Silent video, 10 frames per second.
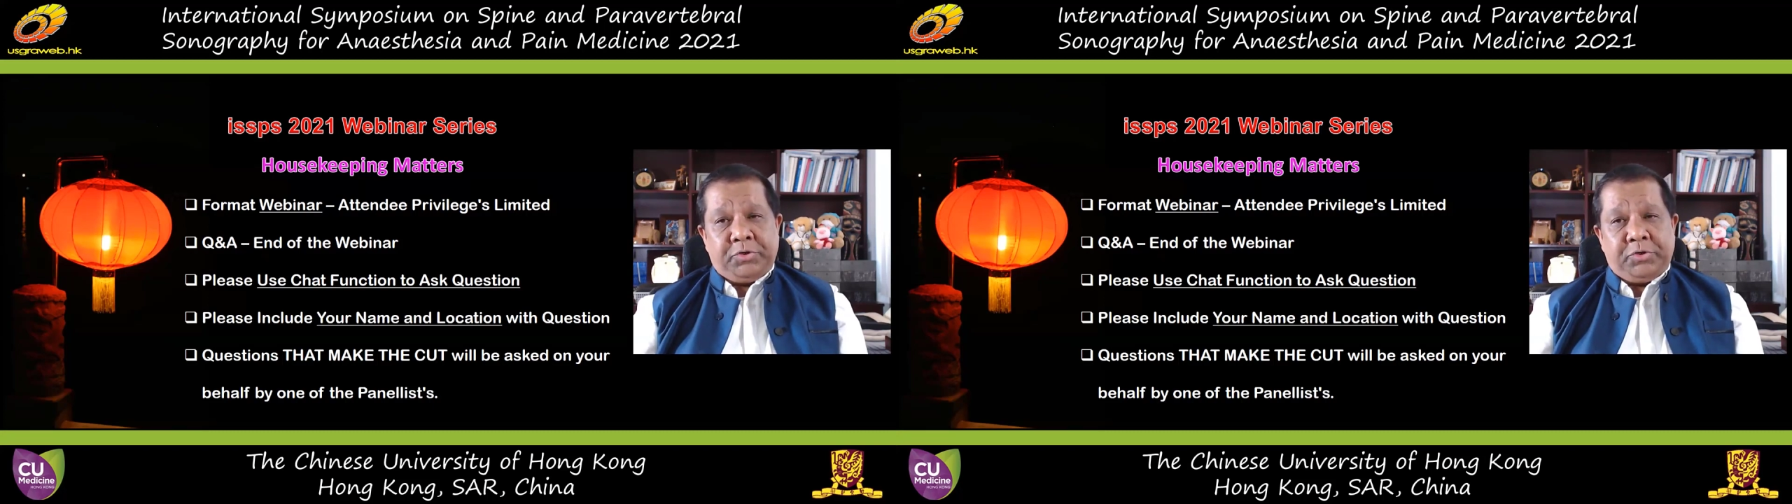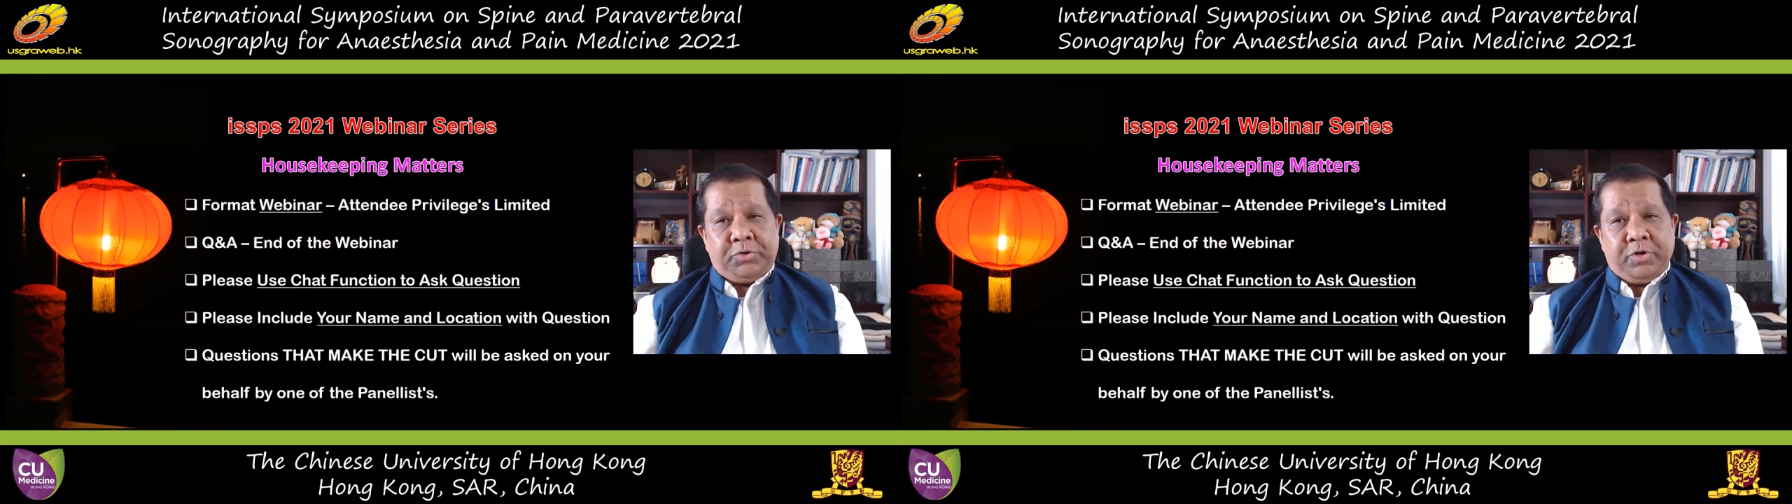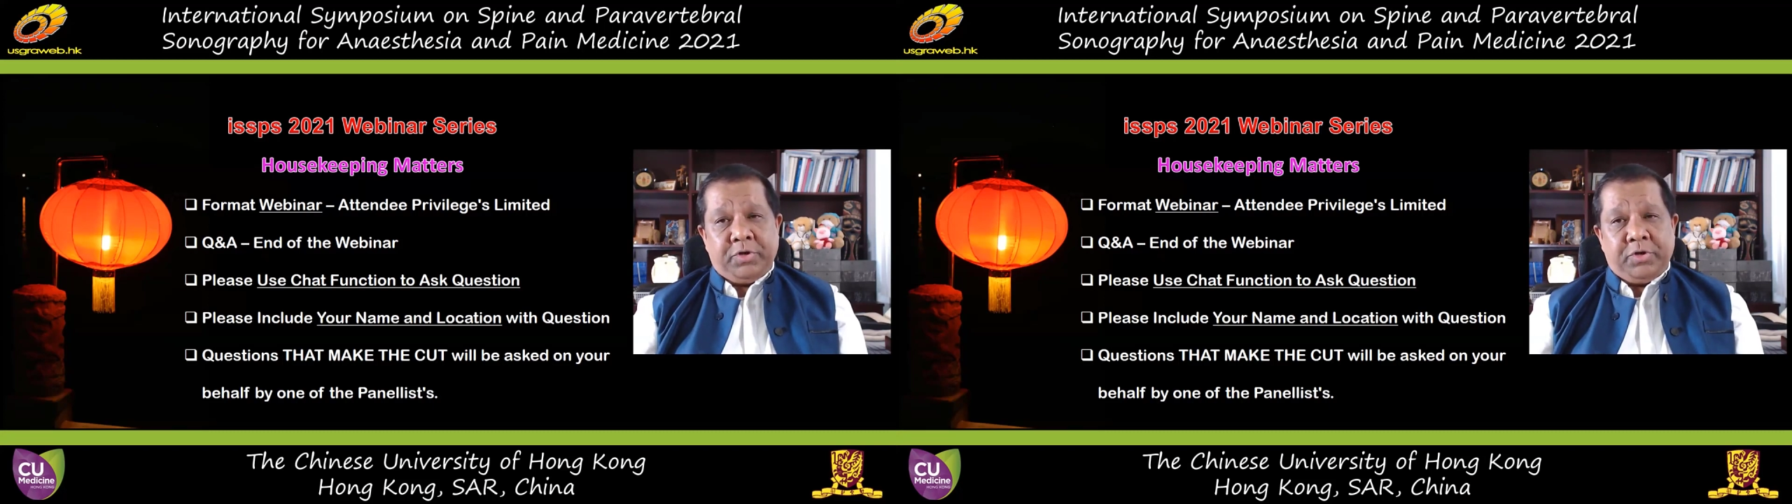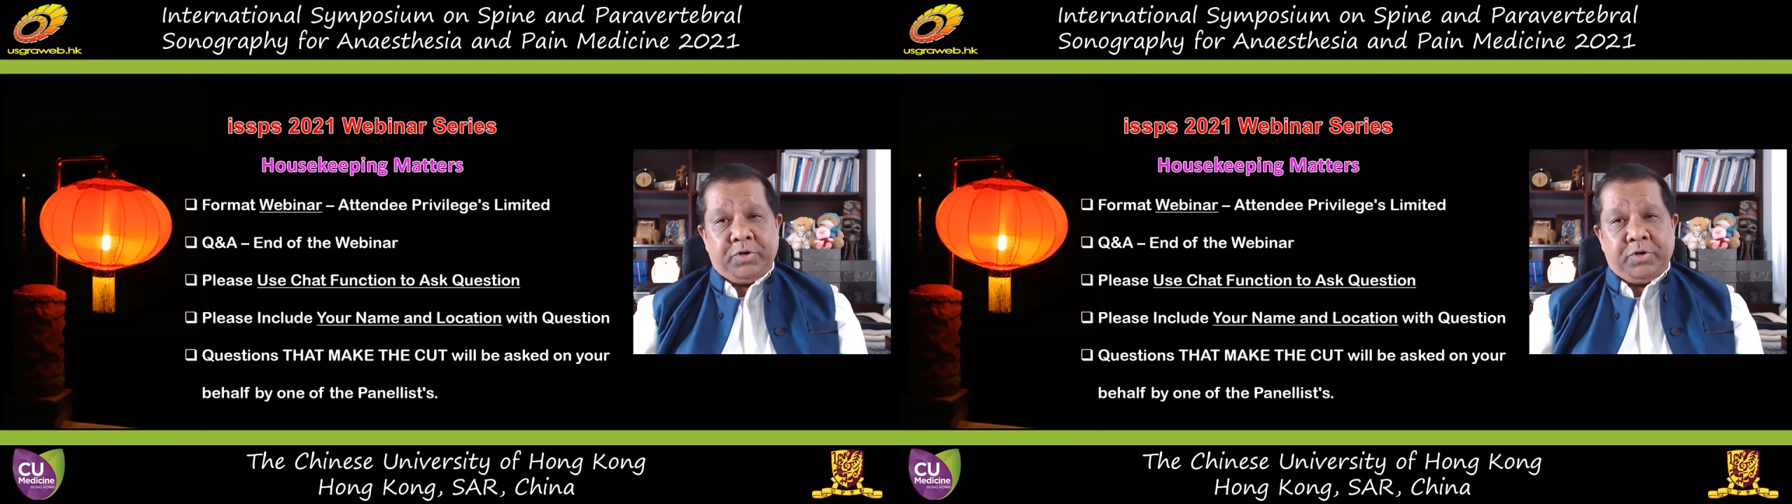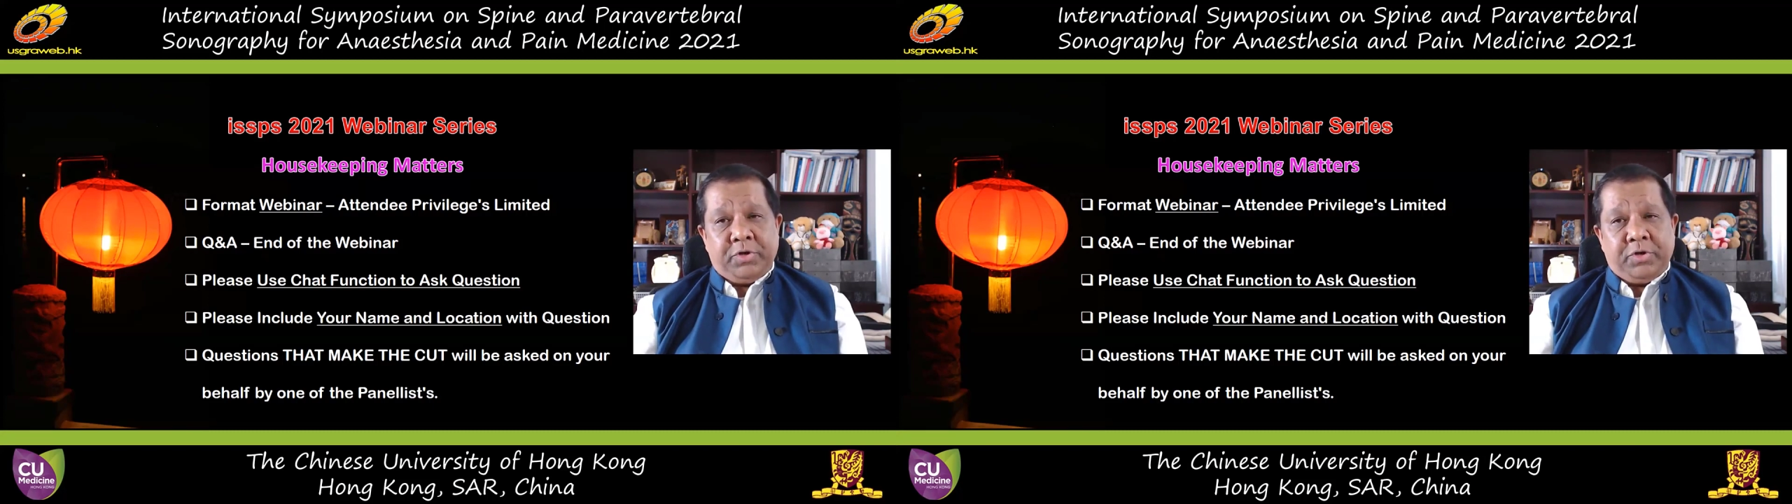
put your name